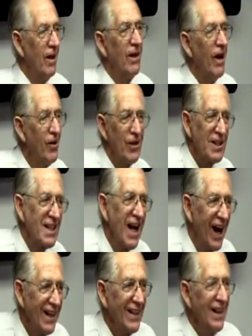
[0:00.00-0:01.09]
No, it's
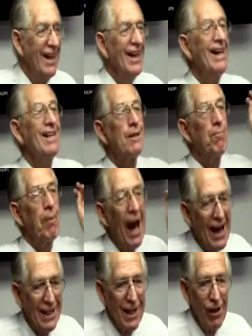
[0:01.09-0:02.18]
not. It's
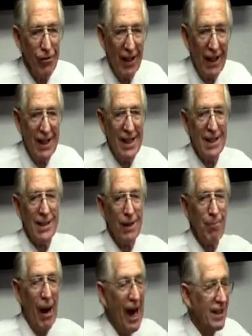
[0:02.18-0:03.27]
Passover. It's the
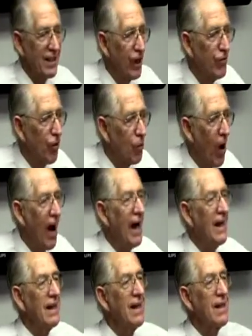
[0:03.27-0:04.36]
Passover
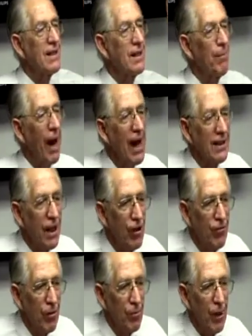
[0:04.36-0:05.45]
wine and it's the
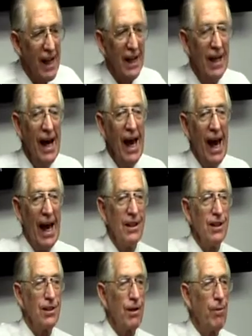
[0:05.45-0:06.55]
Passover bread, and
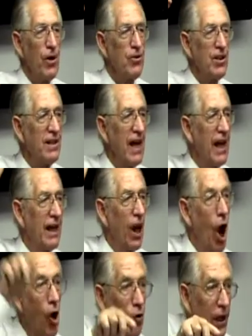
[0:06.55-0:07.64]
you're supposed to take it
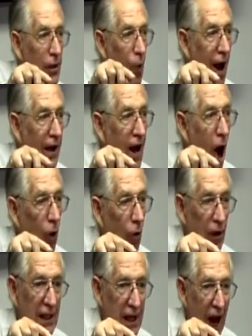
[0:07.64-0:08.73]
only one
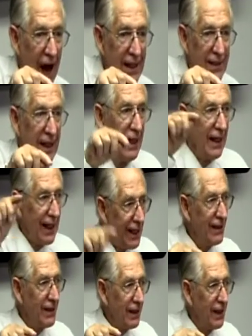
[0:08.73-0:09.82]
holy night
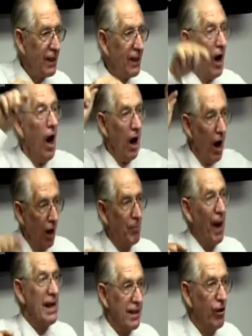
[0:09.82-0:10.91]
in the year on
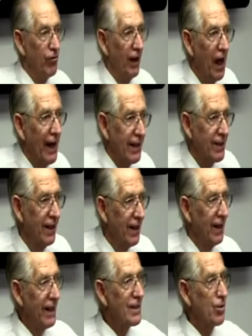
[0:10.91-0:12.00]
Passover night,
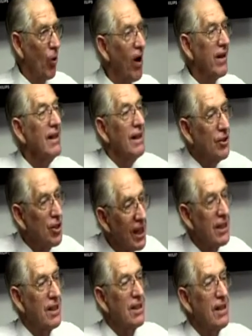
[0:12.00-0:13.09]
is what
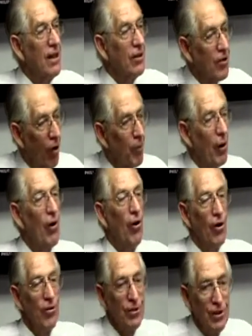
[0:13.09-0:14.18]
Jesus told
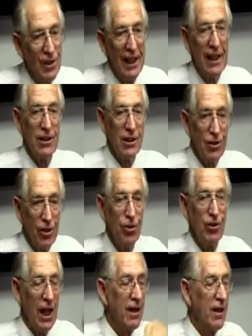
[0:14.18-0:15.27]
Paul to teach the new
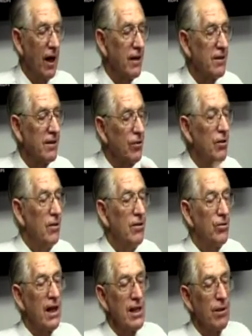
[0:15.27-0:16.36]
Gentile, New
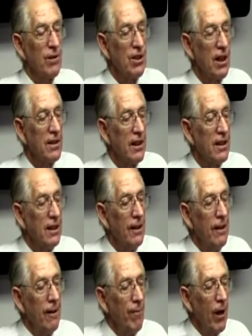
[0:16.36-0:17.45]
Testament Gentile.
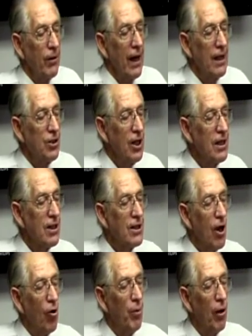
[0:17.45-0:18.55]
Okay, Jesus
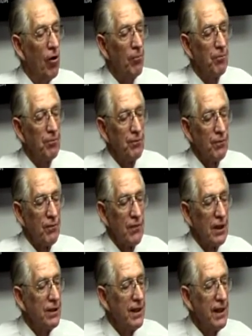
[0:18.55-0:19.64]
told Paul
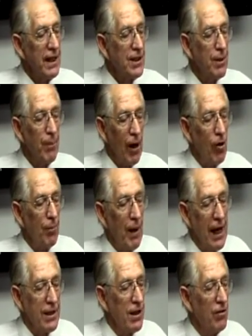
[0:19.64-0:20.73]
to teach the
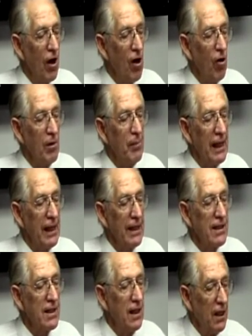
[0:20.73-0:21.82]
Passover holy
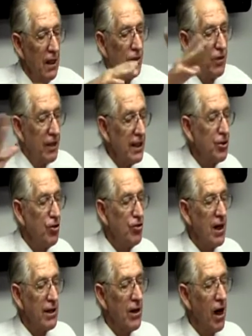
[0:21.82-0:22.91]
meetings to these new
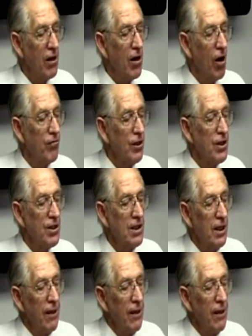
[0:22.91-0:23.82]
Gentile converts.